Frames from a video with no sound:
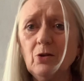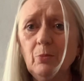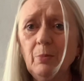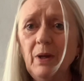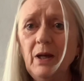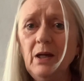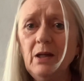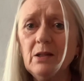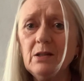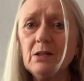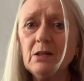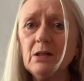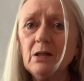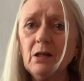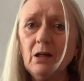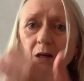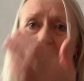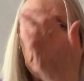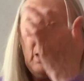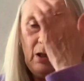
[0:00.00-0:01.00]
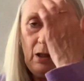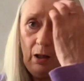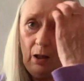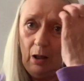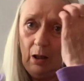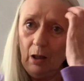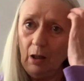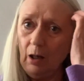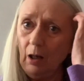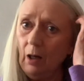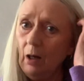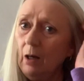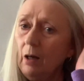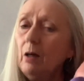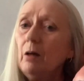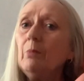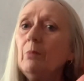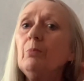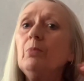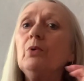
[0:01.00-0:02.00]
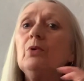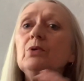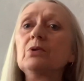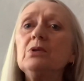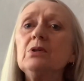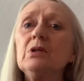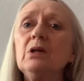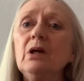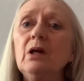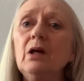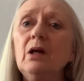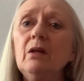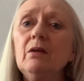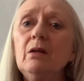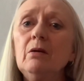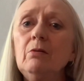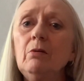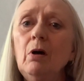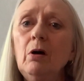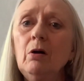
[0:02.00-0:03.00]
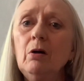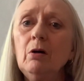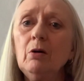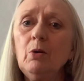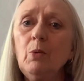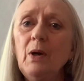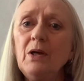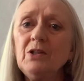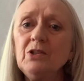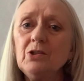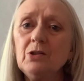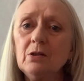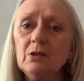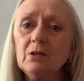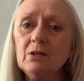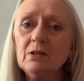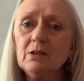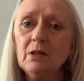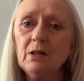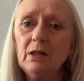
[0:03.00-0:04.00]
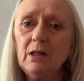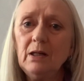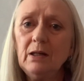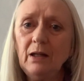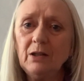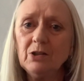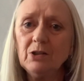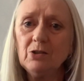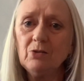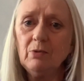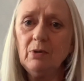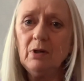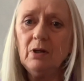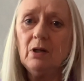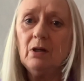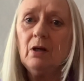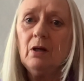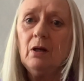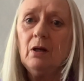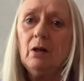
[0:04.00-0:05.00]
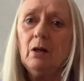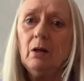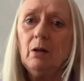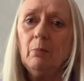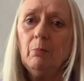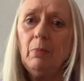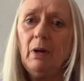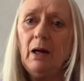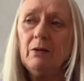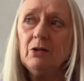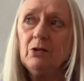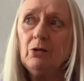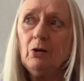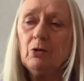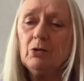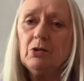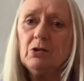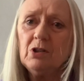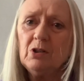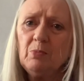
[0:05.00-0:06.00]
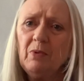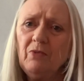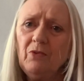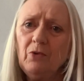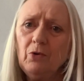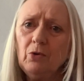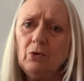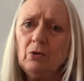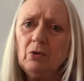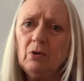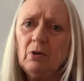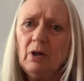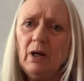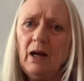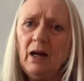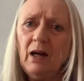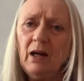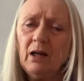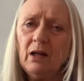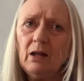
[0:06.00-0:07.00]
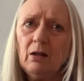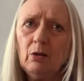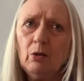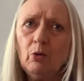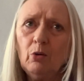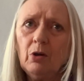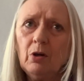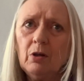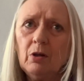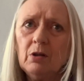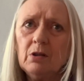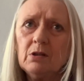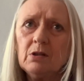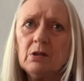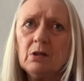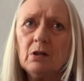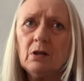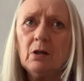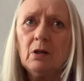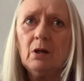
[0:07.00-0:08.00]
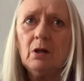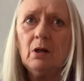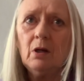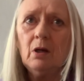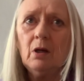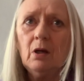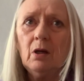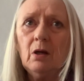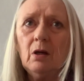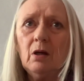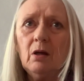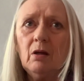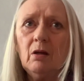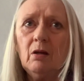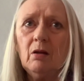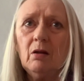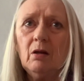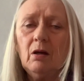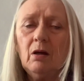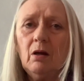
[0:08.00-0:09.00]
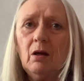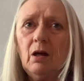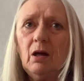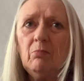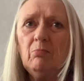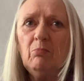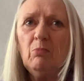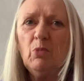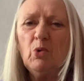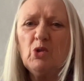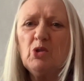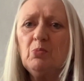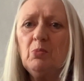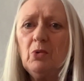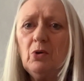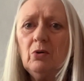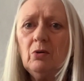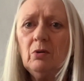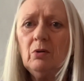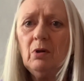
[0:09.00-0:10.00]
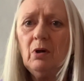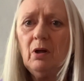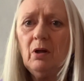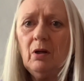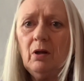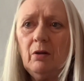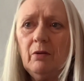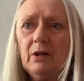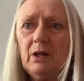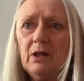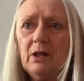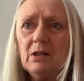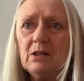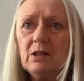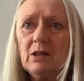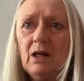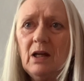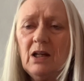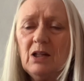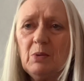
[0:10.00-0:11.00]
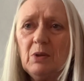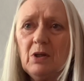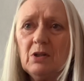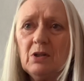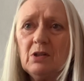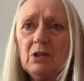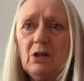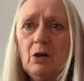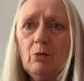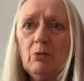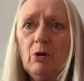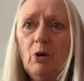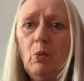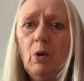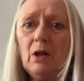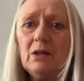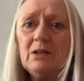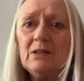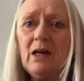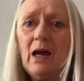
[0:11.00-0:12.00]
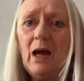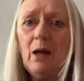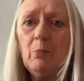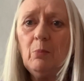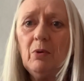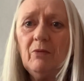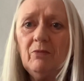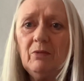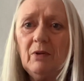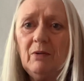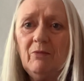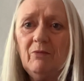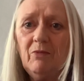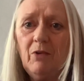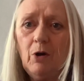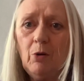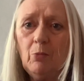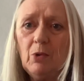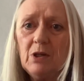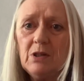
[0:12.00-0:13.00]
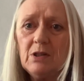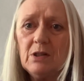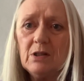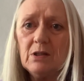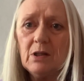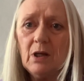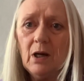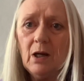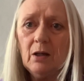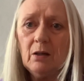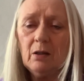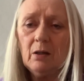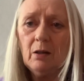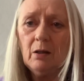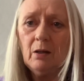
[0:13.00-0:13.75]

bit, but there are questions that need answering by the doctors before I look at much more on the internet, because I don't know what type of lymphoma it is yet.